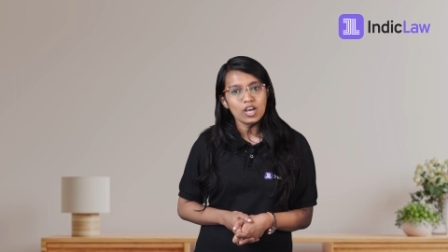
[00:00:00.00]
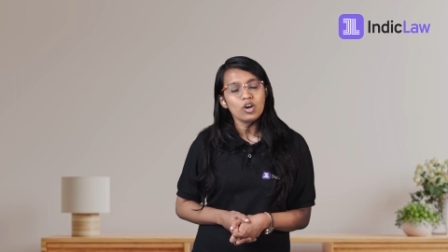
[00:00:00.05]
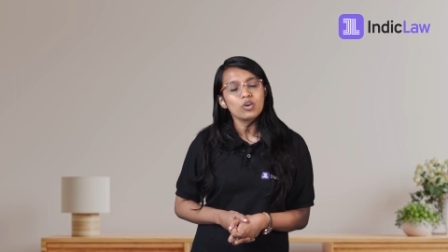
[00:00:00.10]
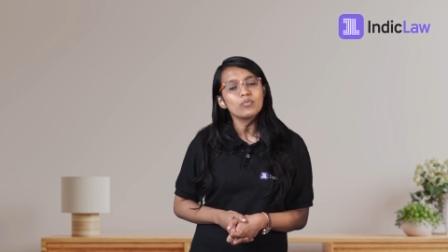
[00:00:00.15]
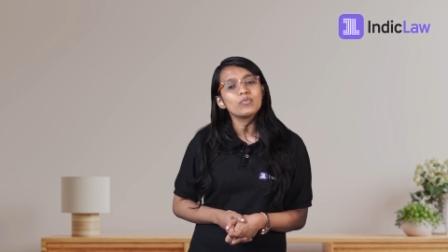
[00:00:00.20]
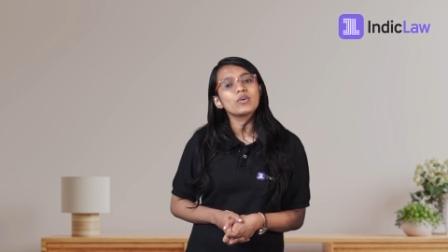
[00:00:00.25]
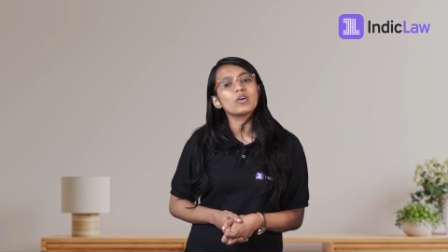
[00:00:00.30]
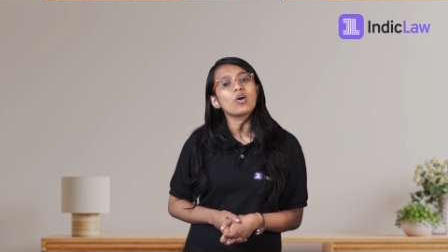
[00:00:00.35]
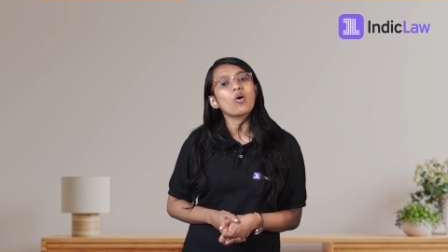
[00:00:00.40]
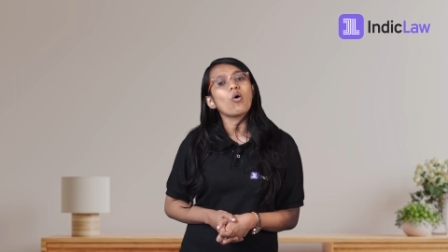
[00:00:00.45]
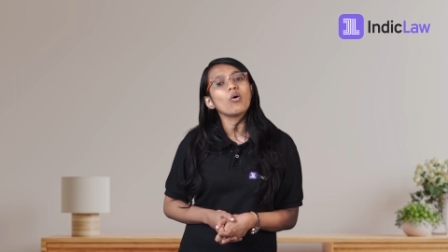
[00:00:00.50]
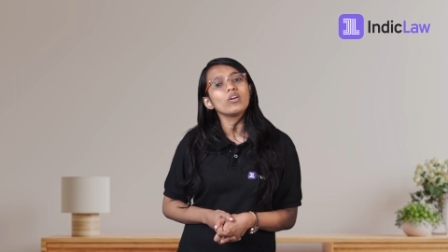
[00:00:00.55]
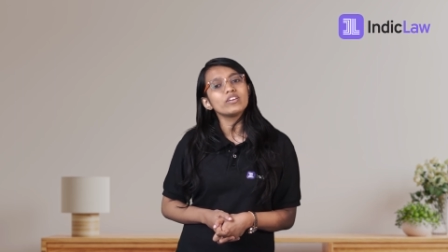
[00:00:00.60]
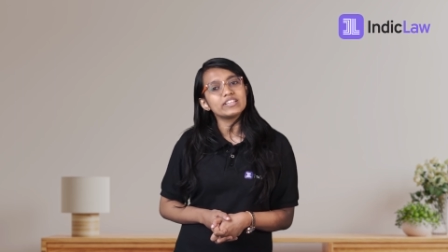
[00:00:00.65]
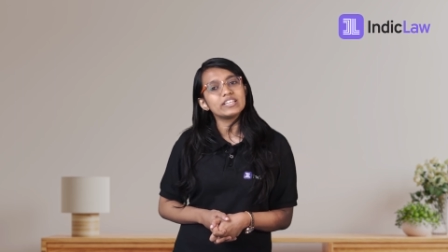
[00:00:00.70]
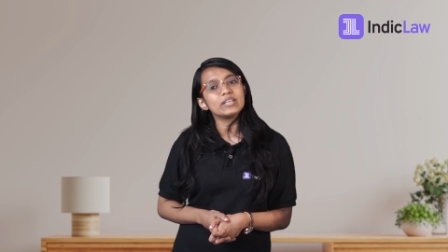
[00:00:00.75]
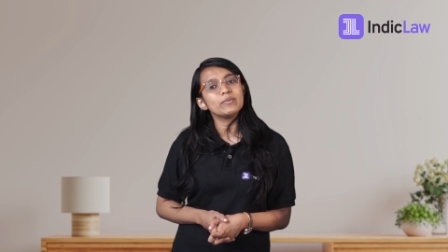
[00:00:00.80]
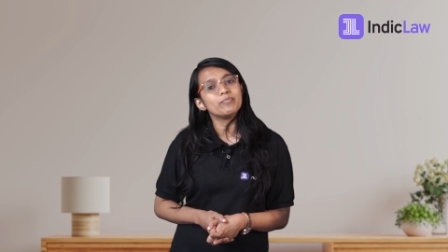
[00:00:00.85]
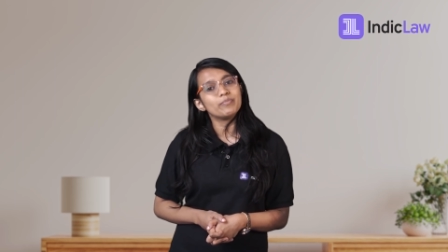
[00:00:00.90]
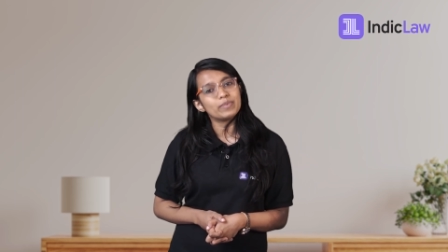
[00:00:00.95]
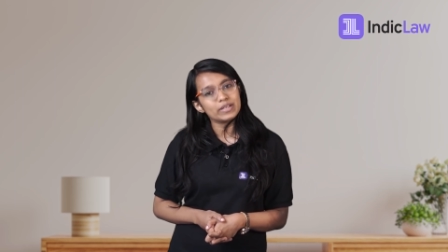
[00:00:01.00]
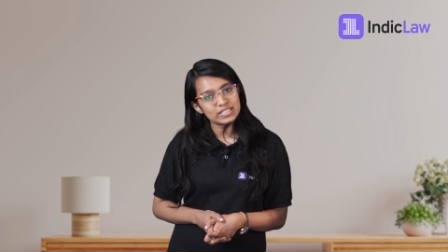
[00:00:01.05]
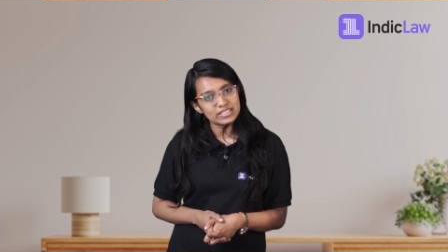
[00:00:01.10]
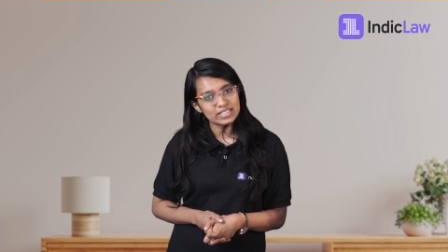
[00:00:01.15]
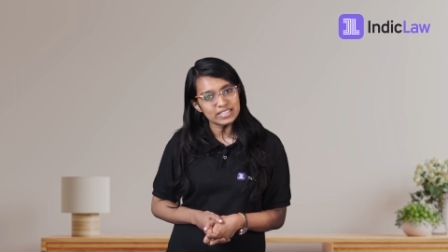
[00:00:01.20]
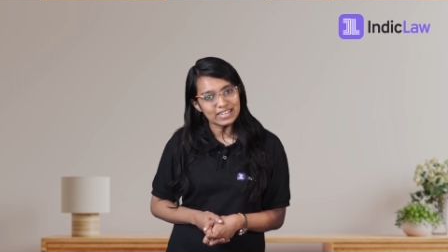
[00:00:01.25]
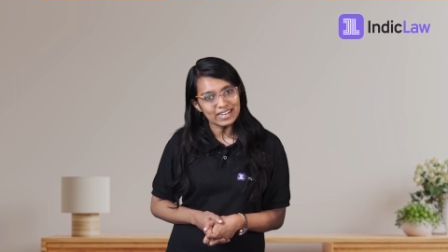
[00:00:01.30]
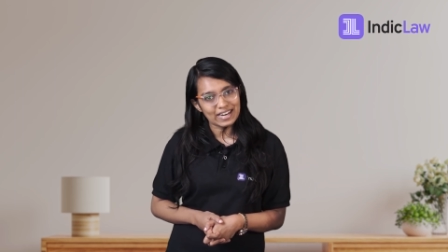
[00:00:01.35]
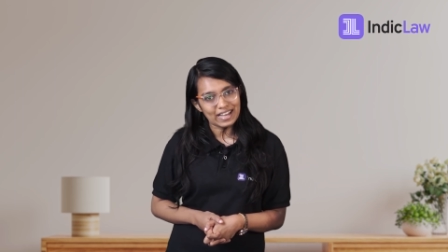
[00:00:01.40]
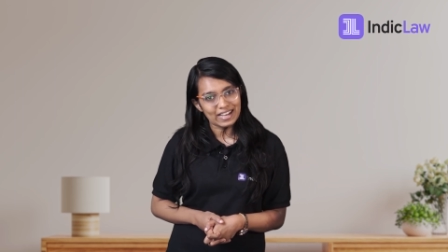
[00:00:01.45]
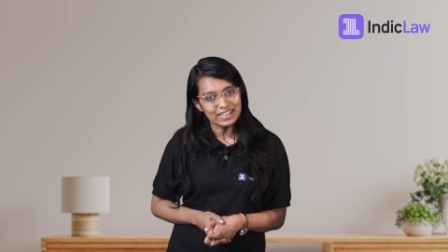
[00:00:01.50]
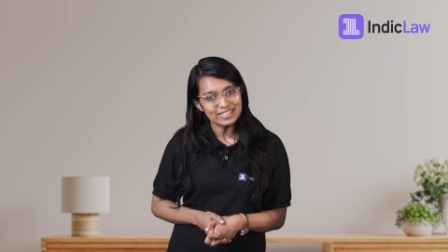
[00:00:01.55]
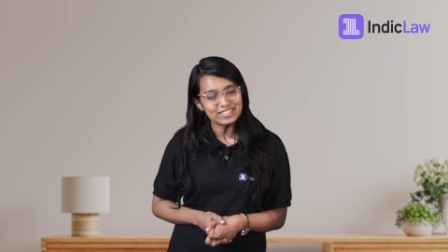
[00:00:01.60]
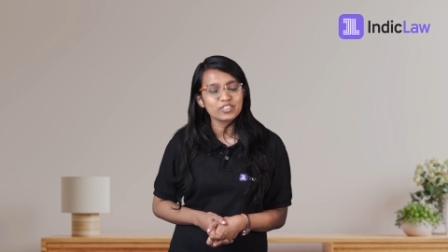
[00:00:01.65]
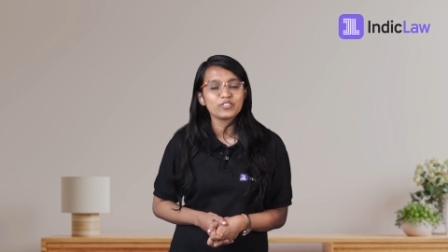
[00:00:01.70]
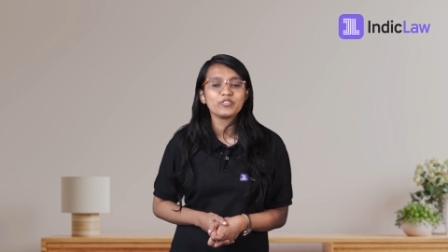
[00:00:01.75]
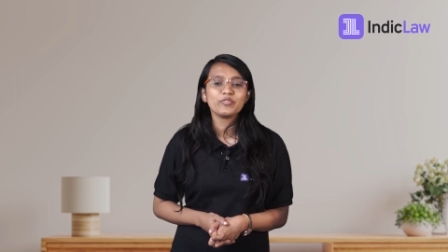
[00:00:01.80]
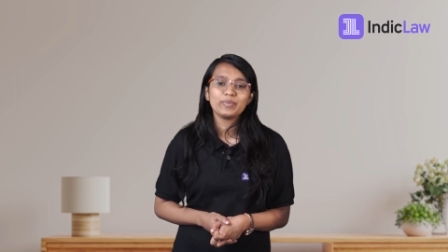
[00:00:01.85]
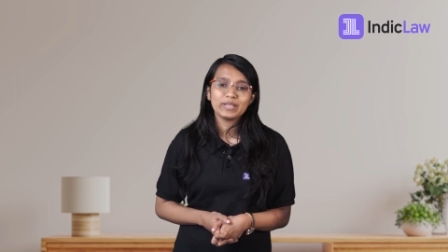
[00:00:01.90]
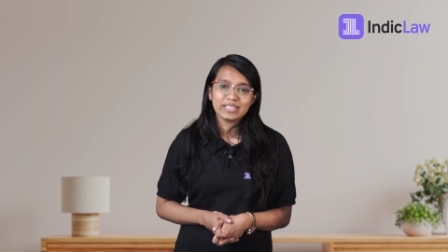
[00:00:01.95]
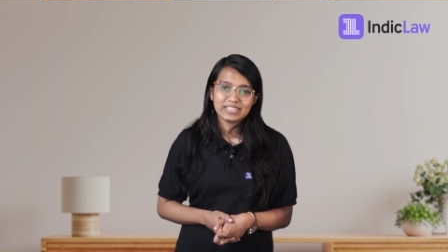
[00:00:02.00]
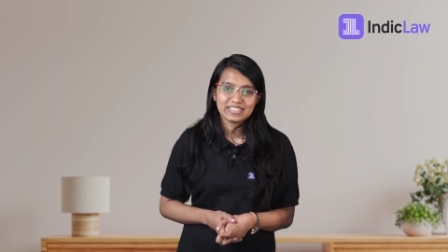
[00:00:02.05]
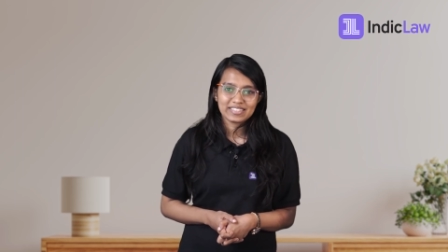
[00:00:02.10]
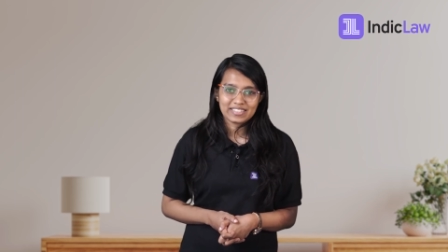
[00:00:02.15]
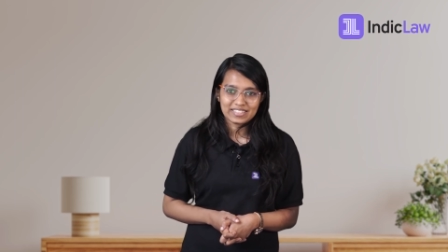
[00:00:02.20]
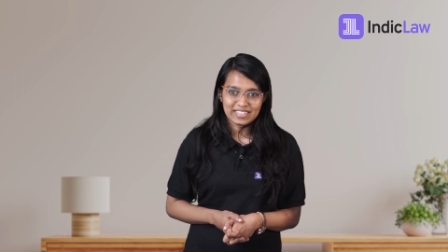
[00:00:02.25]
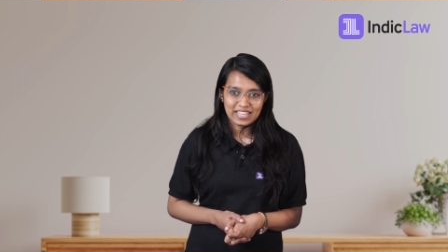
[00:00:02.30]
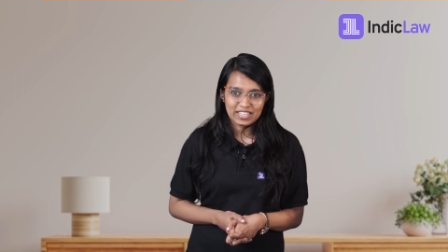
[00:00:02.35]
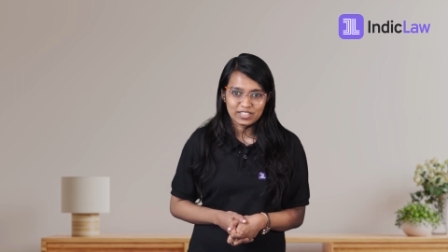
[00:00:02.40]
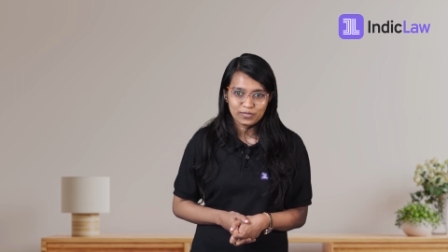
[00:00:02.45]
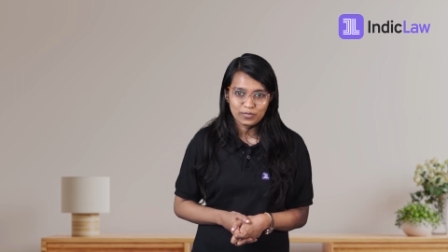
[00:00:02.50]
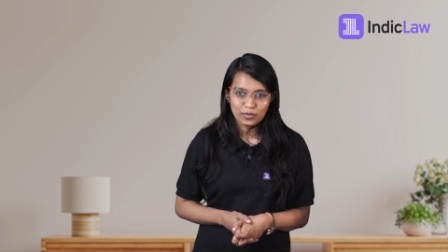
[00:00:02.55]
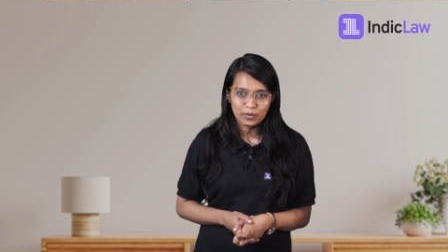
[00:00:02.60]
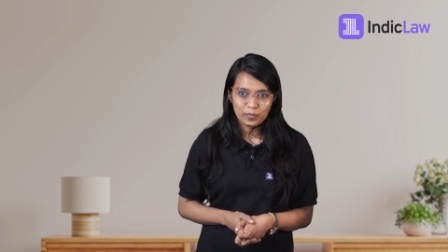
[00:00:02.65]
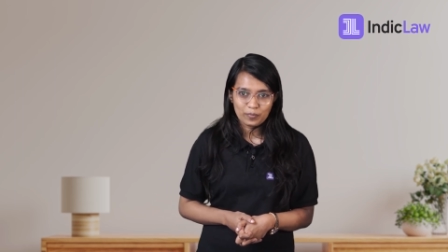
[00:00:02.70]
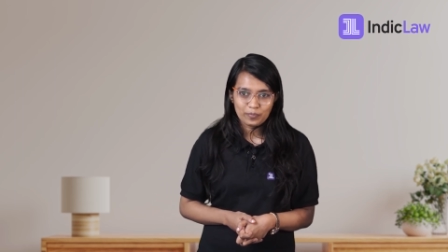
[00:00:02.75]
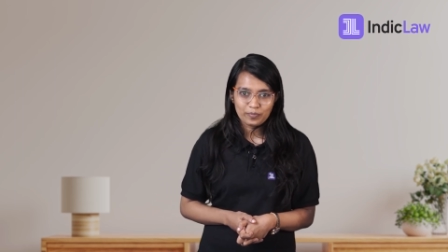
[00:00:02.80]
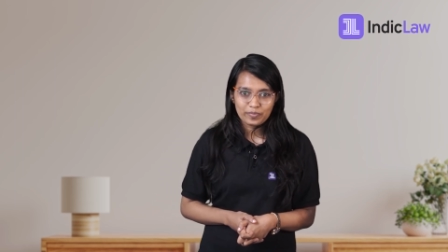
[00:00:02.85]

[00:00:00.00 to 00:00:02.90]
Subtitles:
who have already been to CLAT and who've been successful.